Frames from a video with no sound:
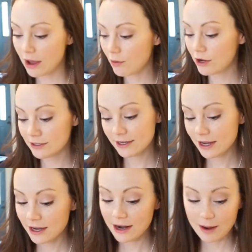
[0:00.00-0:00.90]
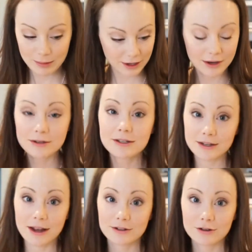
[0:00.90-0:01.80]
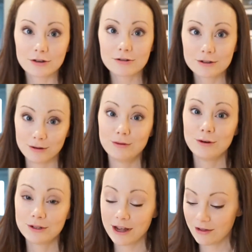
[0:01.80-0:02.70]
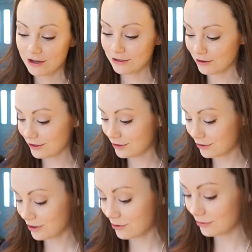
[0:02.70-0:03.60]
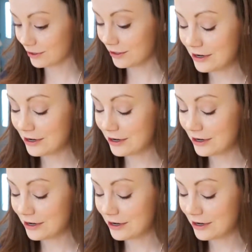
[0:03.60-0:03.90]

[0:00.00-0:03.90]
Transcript: that was like an epic disaster. So who knows how these are gonna turn out.